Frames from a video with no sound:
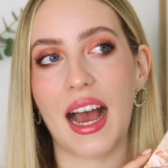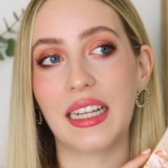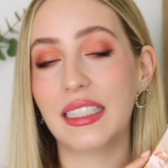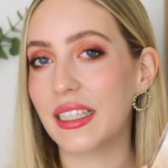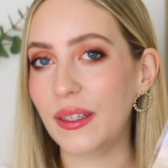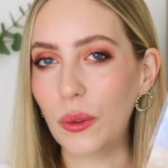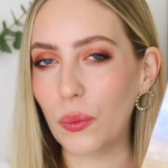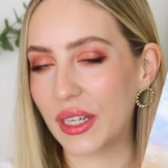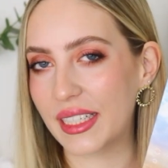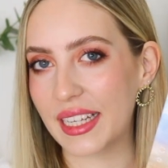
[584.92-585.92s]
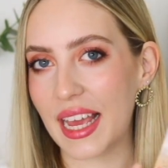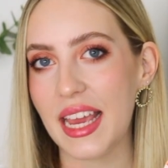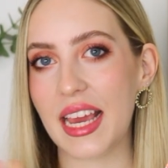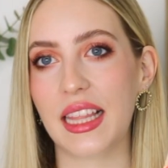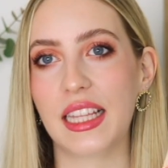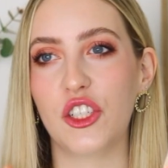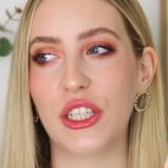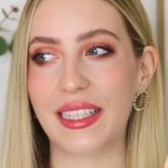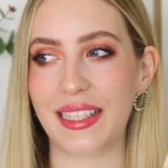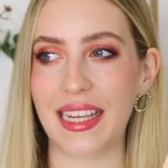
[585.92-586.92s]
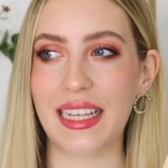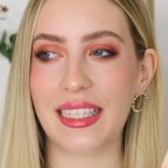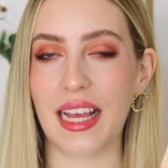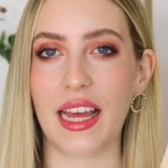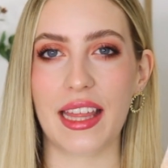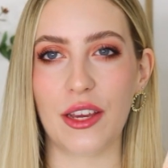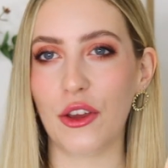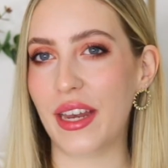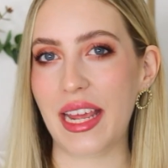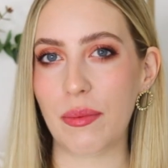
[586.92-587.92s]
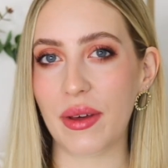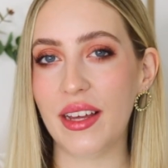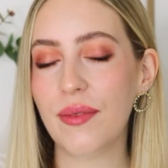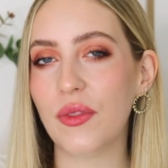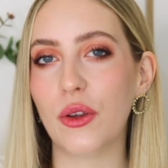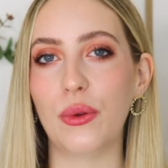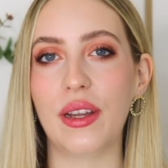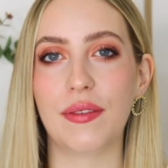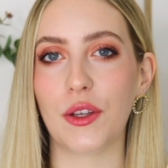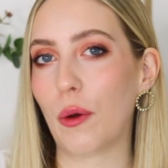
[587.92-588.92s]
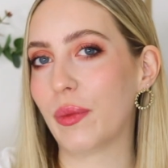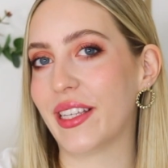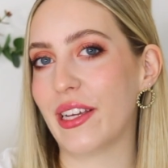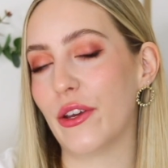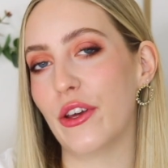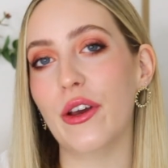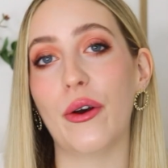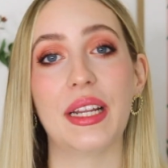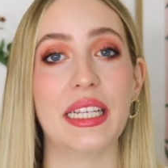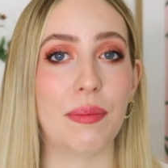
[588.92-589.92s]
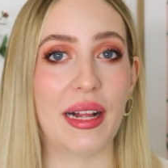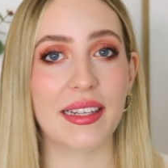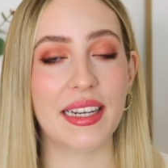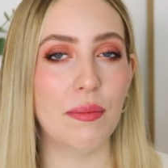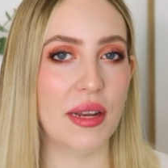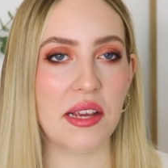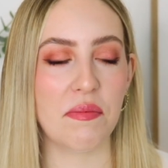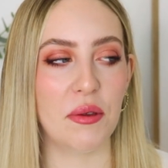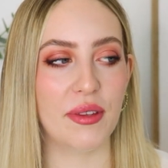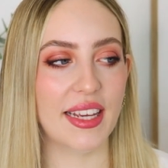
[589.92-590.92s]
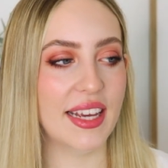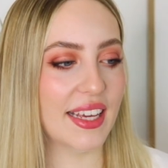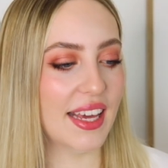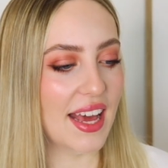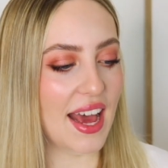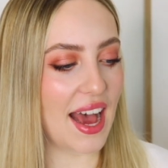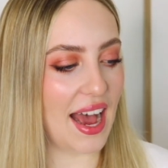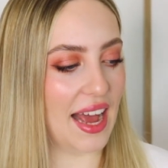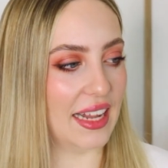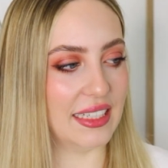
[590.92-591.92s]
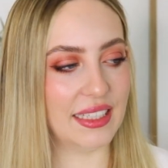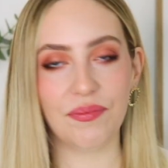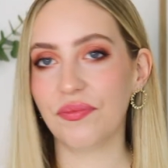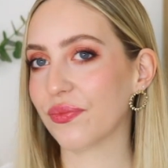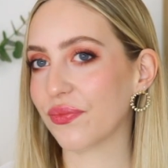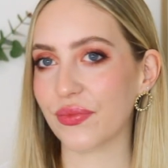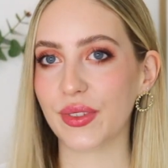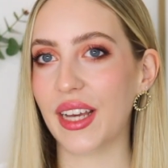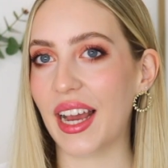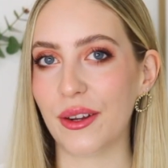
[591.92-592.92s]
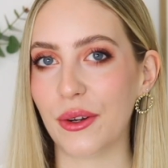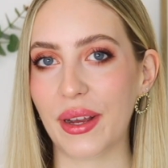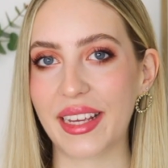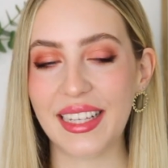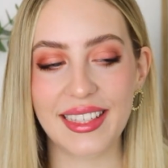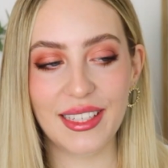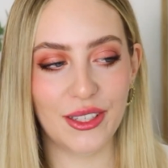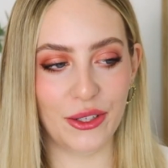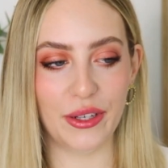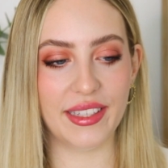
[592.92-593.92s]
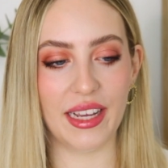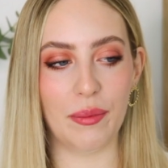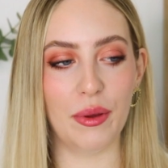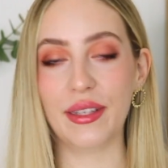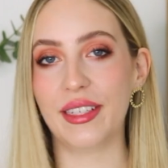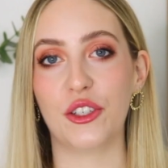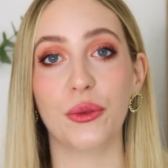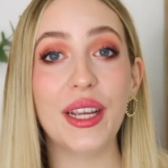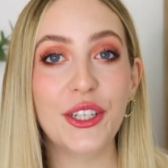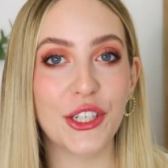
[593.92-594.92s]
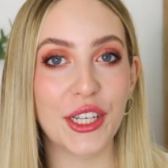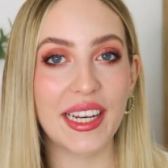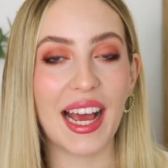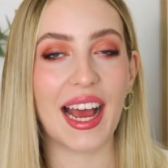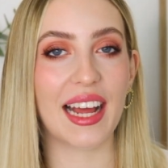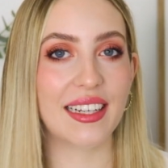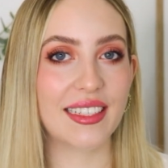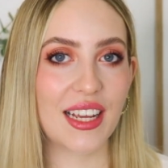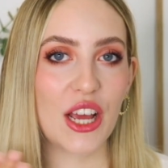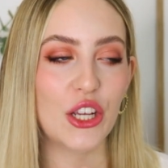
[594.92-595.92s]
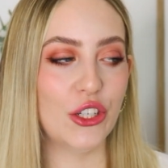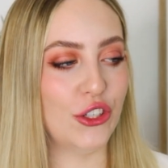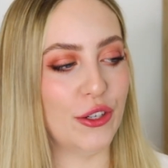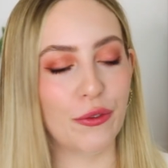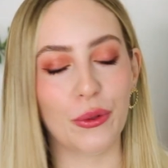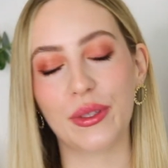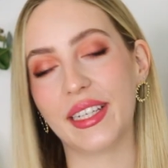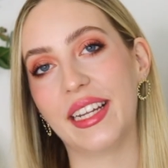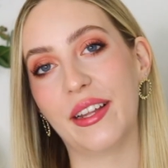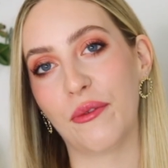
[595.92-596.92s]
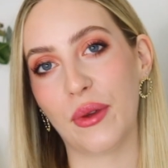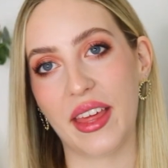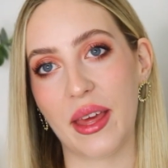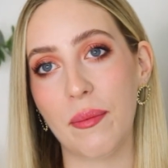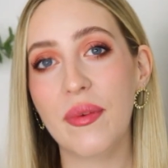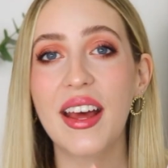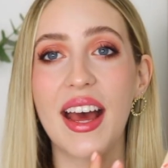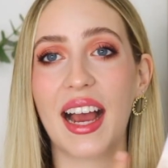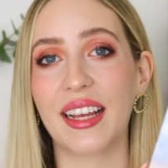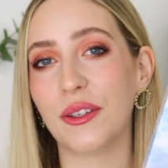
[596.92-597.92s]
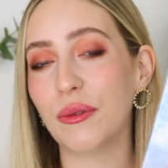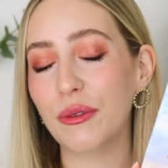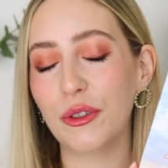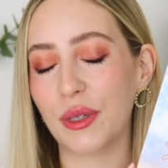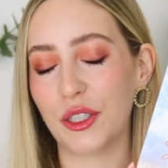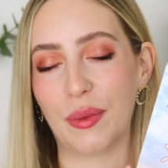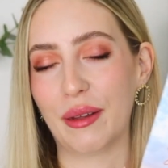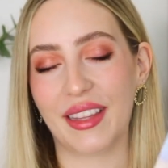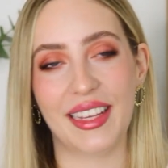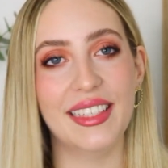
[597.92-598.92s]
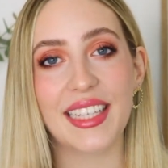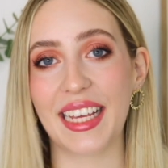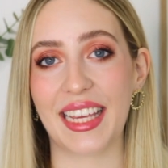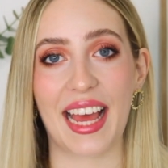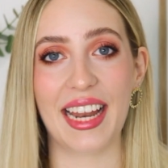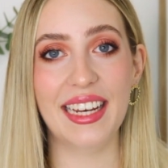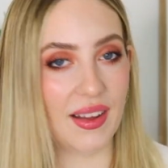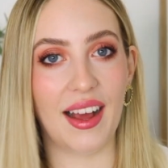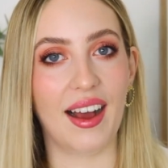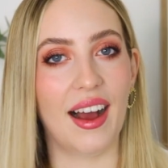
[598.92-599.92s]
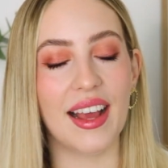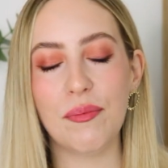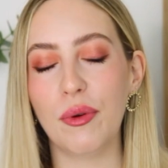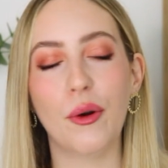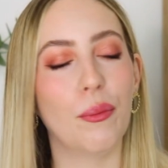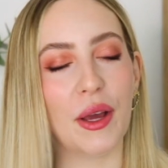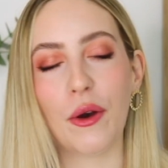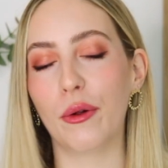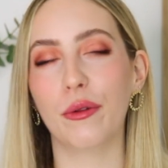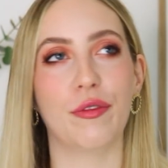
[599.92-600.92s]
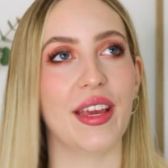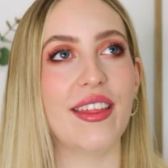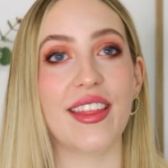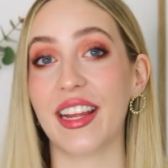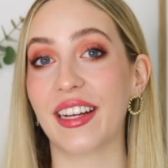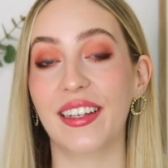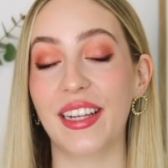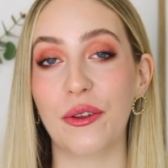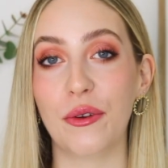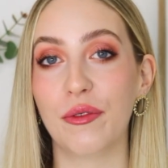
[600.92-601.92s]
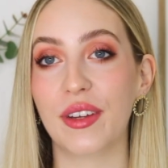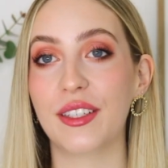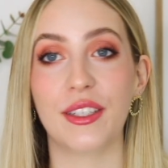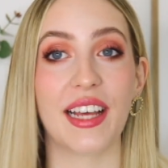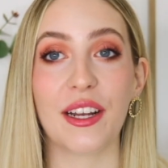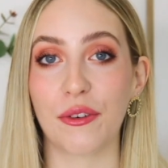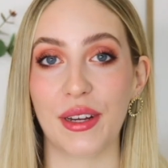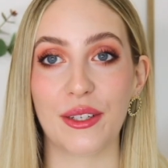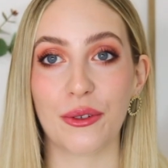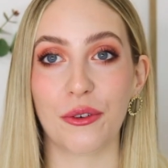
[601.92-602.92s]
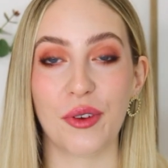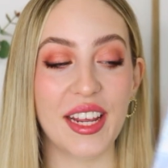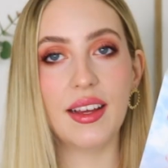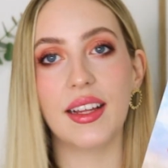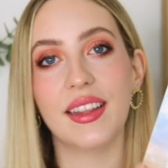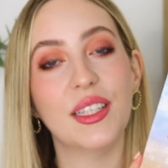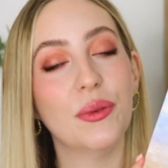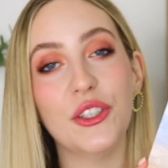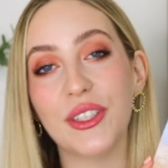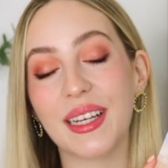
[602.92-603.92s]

until one day she sees, I think, her neighbour who lives opposite her on his balcony playing music, and I don't know, I guess this stirs up her situation and she falls in love with him. I don't know too much about this. Again, I put my whole faith in Colleen Hoover to tell a great story. This one just